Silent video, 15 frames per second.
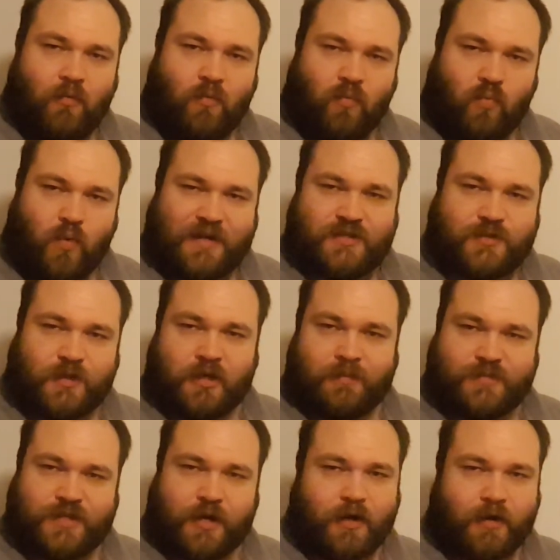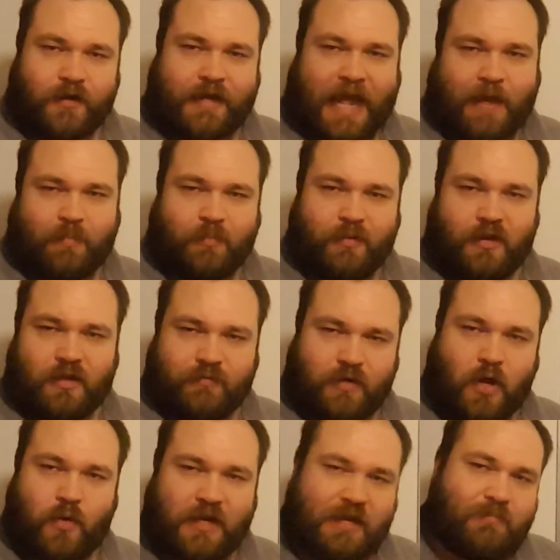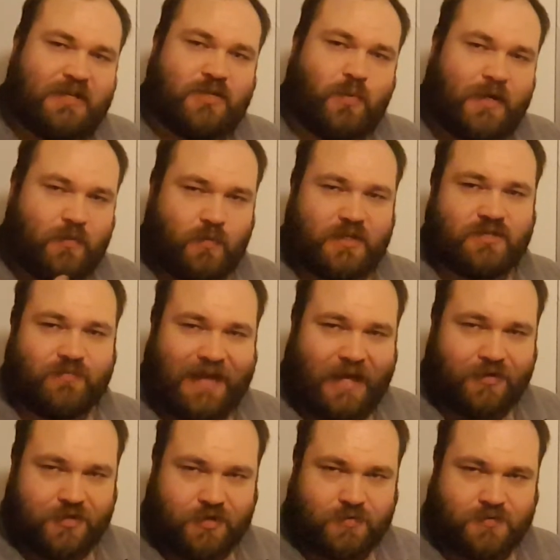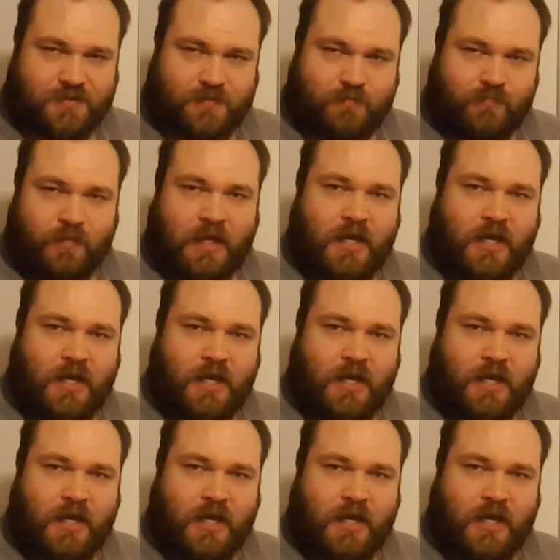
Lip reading: which terms are capable of going in between which values,